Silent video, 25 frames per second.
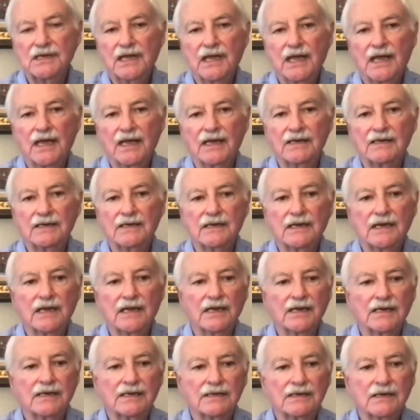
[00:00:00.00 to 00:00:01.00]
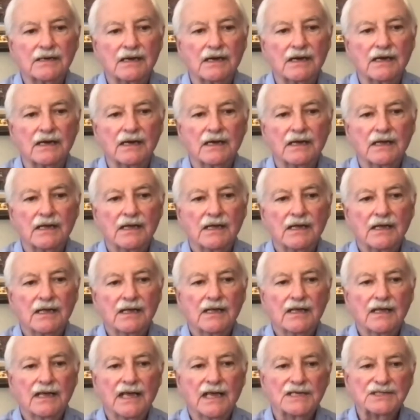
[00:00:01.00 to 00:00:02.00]
And
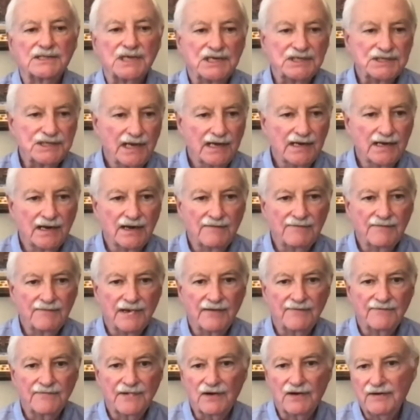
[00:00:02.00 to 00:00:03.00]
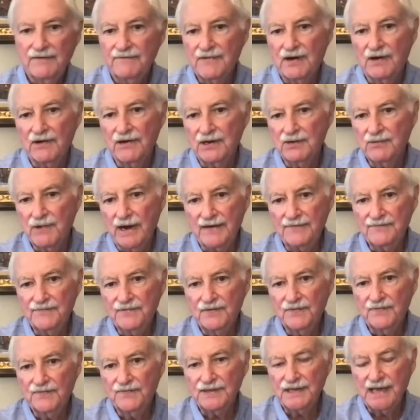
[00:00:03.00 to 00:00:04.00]
as I said, I'm very, very
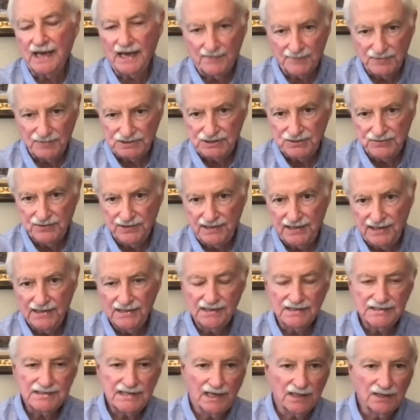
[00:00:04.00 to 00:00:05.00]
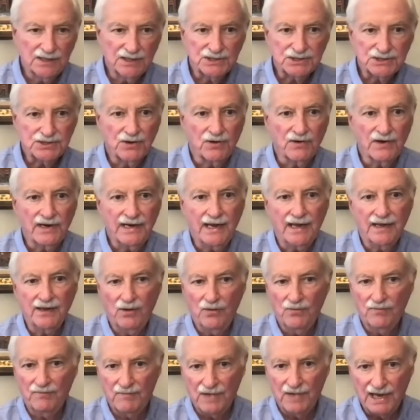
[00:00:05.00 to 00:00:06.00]
grateful for the opportunity to tell the story. I
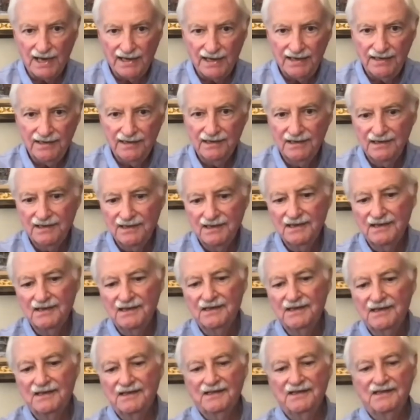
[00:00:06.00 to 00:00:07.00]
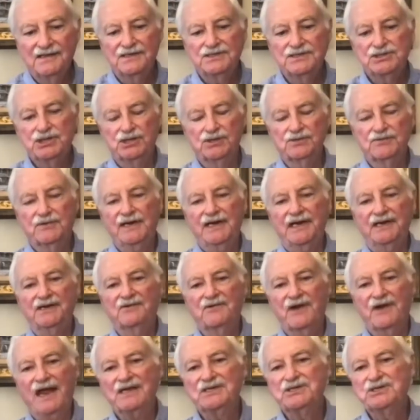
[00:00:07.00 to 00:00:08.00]
hope my children and
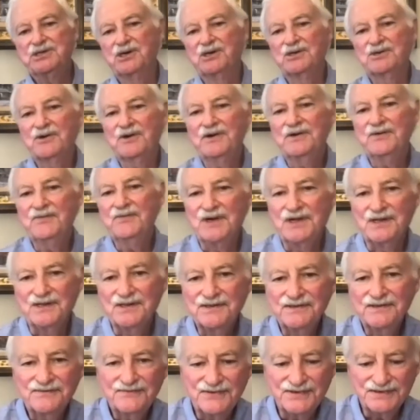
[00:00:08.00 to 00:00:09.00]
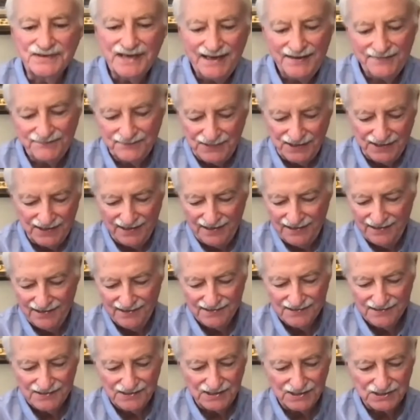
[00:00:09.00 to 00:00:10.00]
grandchildren will keep the
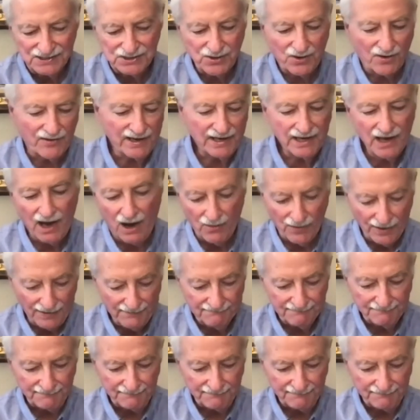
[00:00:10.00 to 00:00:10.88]
story going.